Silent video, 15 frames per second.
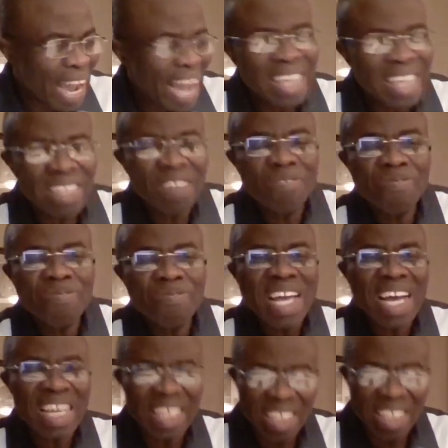and the
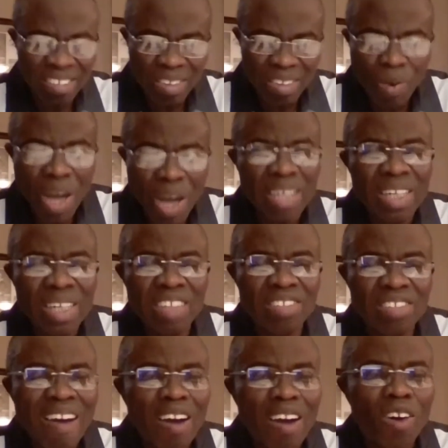fire is the one
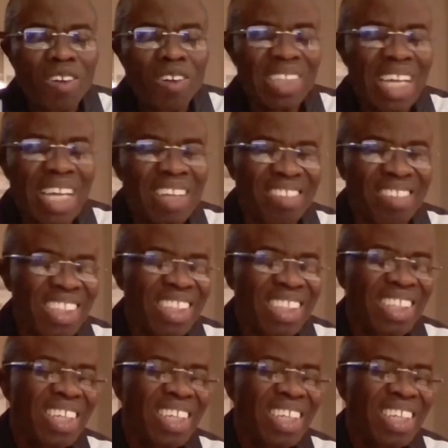is our context.